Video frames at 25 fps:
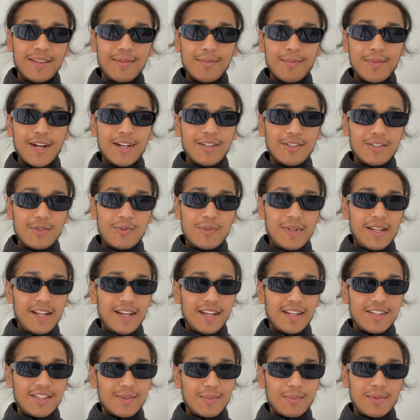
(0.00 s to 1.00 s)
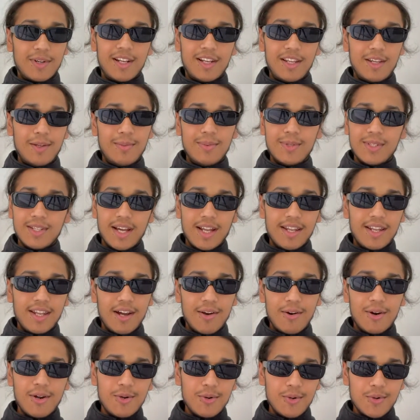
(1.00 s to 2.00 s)
It might just be like some clips I
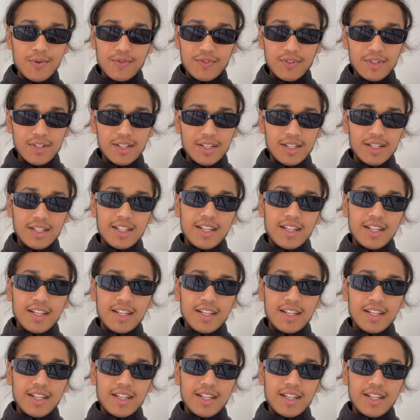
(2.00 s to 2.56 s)
narrate over,